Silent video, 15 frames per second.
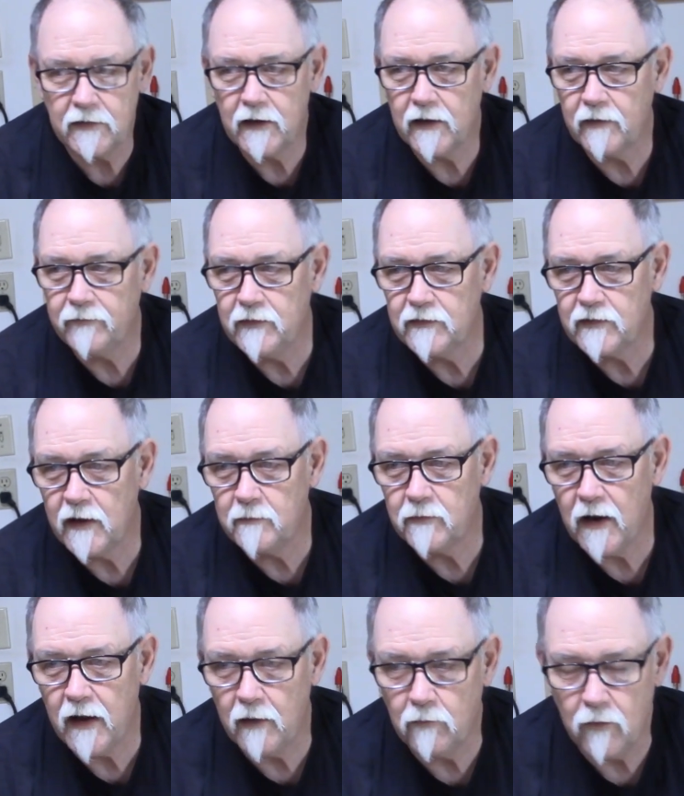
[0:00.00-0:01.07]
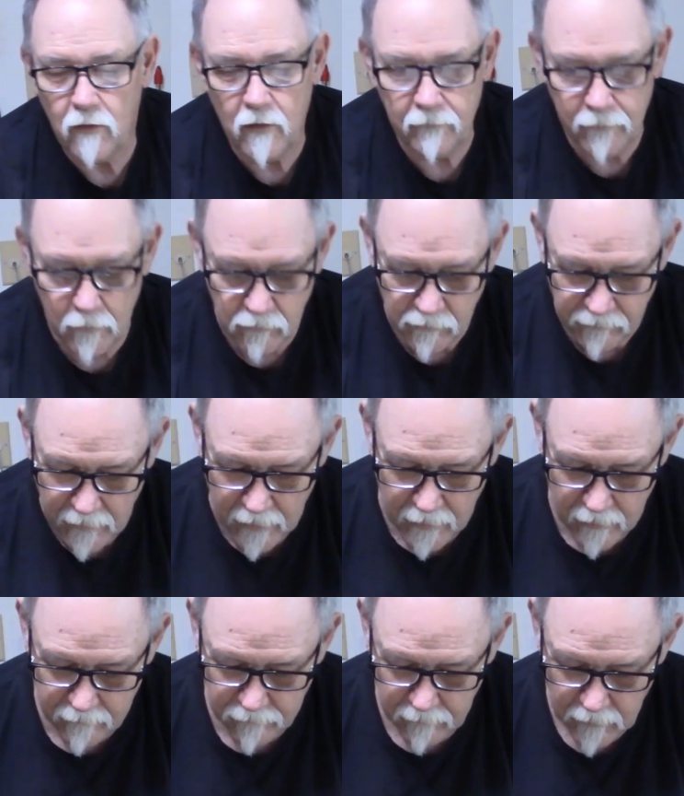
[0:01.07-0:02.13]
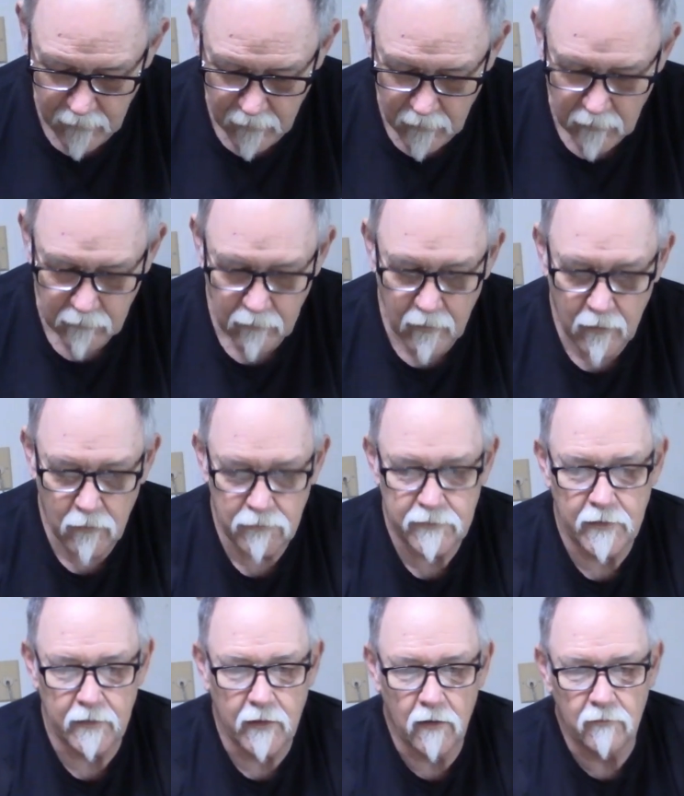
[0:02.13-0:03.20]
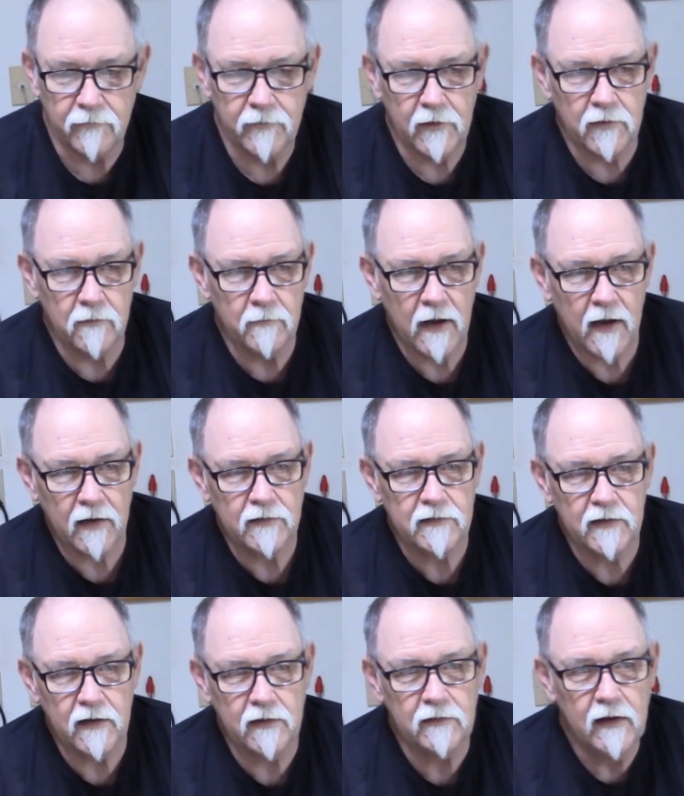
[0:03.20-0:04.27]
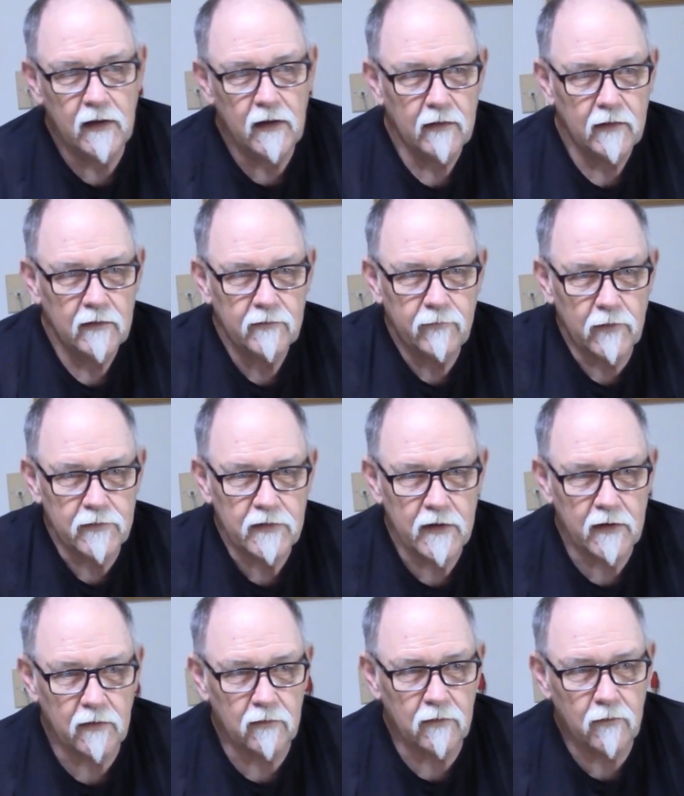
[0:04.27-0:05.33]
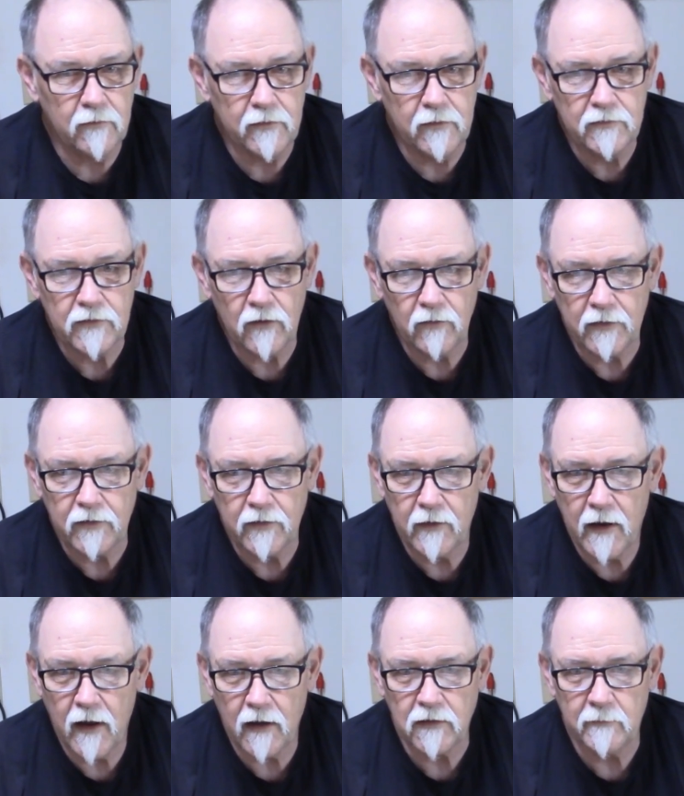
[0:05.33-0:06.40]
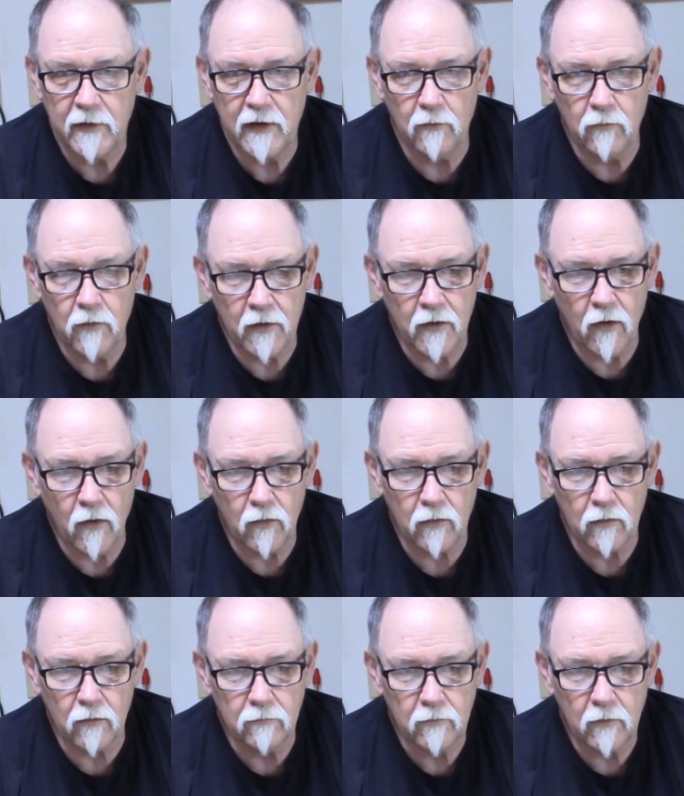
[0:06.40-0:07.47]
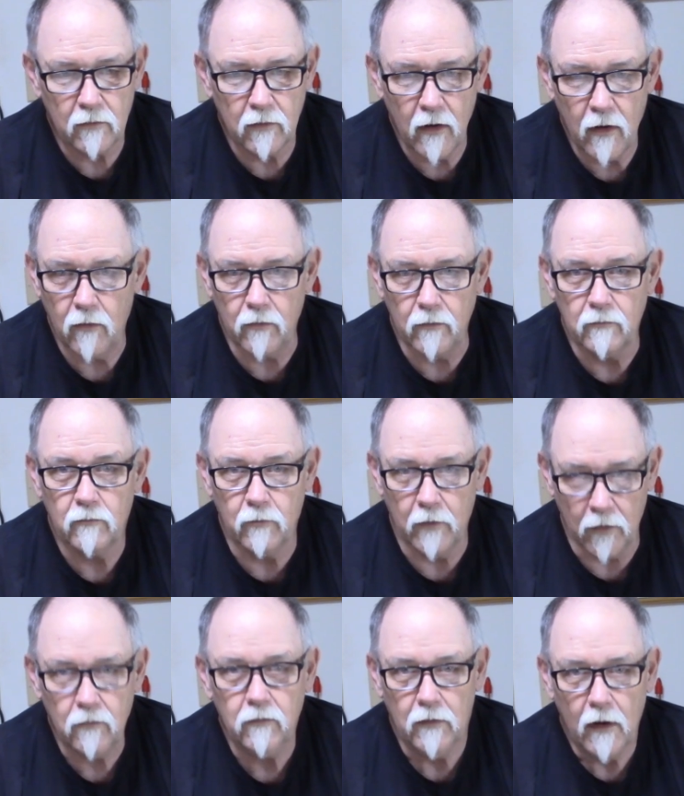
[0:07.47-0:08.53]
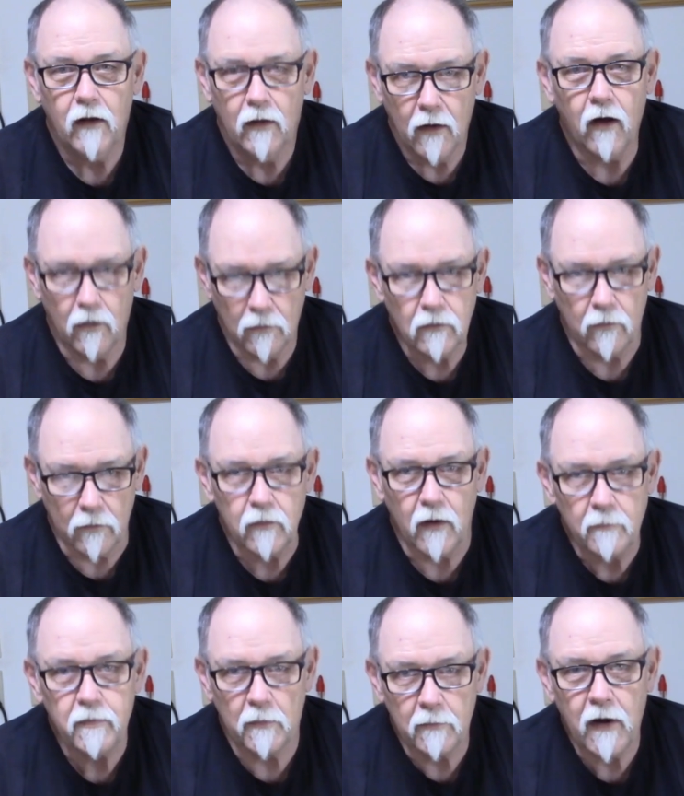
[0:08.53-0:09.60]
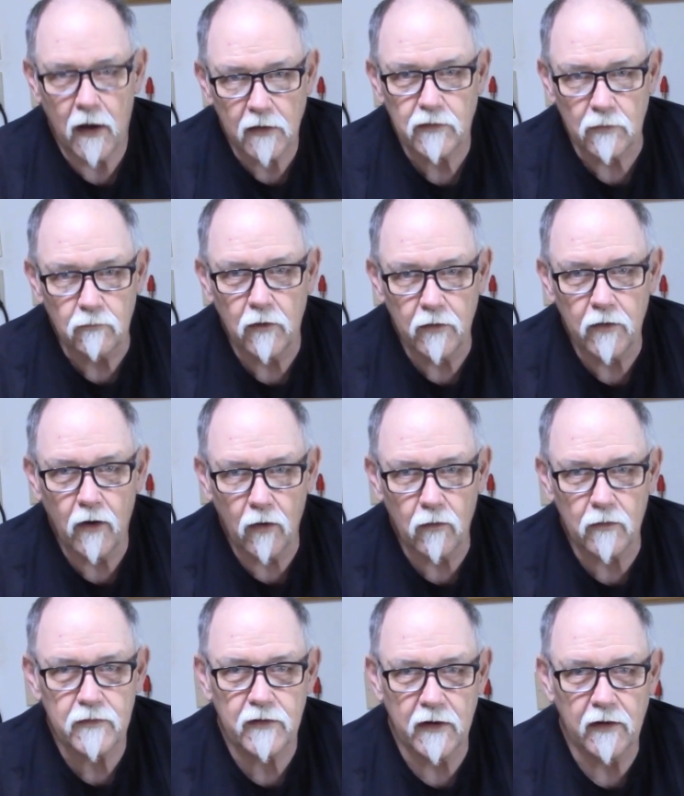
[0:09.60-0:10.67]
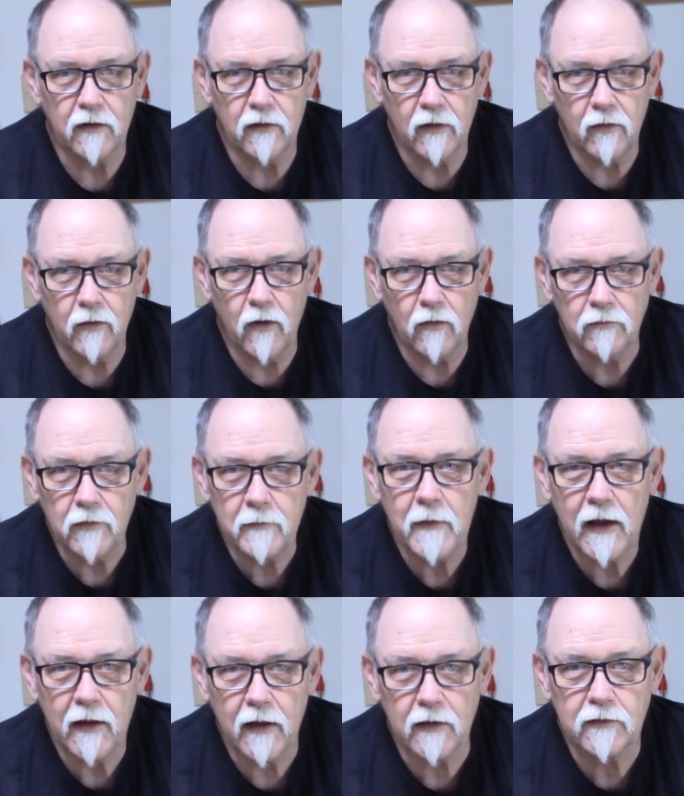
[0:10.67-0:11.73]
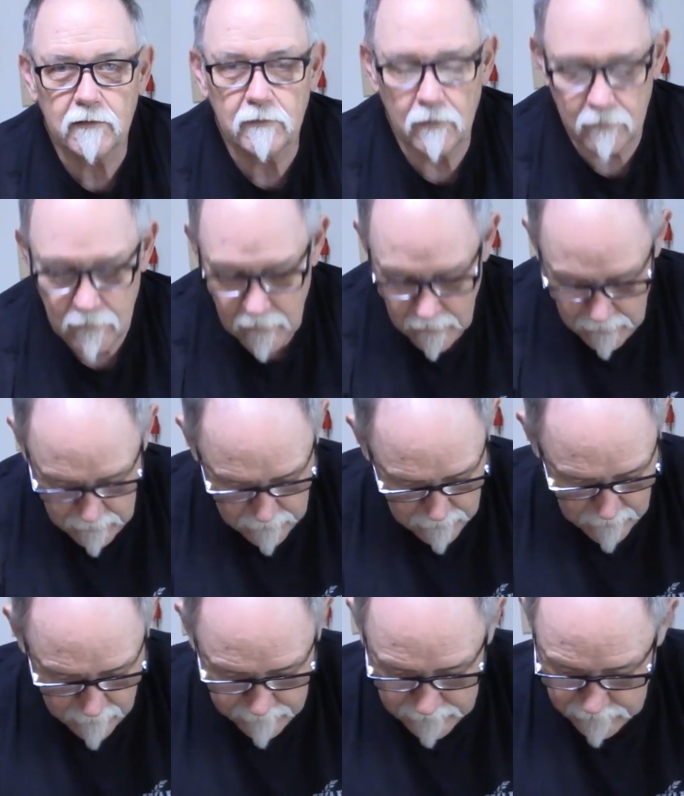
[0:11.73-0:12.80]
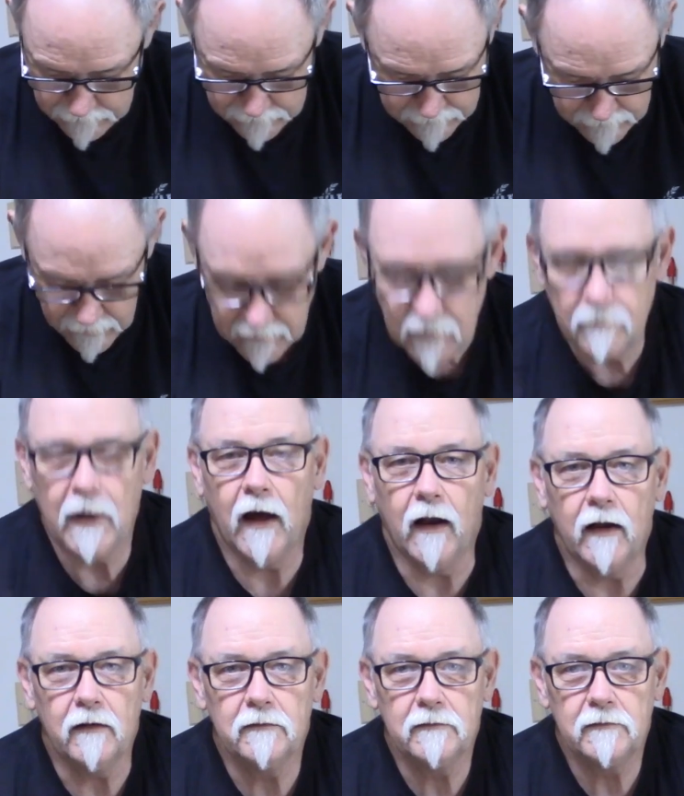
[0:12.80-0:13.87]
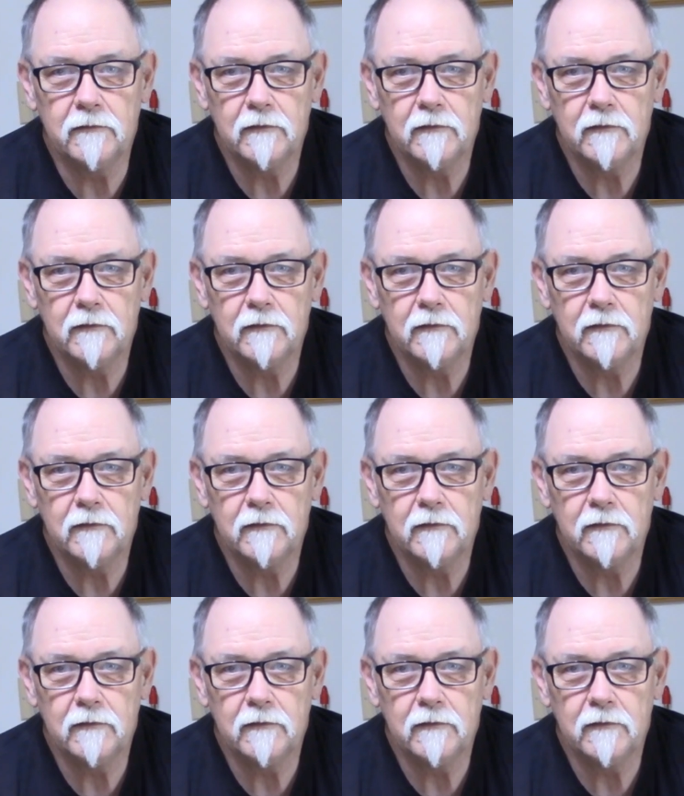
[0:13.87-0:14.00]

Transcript: Now, if you say, Brad, what if those 5 loads that don't fit in the magazine for single load use only turn out to be a one-holer load? Well, I'll load up a box of one-holer single load only mags. I mean, think about it.